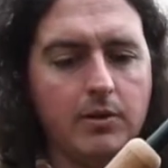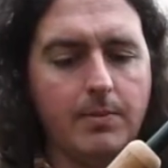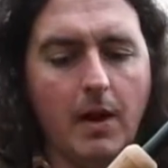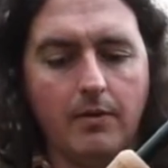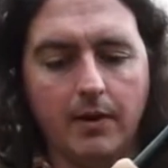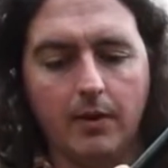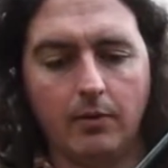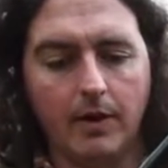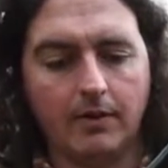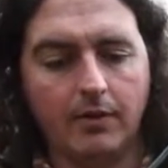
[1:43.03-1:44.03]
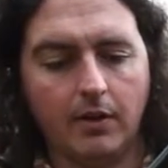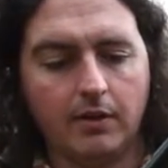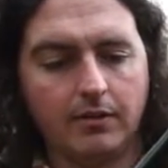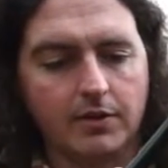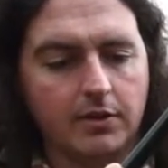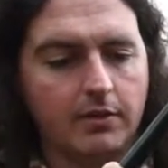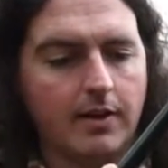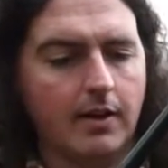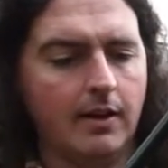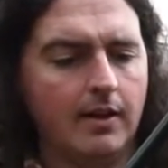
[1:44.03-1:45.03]
It's a bit overkill really for the fish that are in
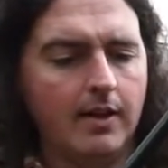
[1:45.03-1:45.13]
here.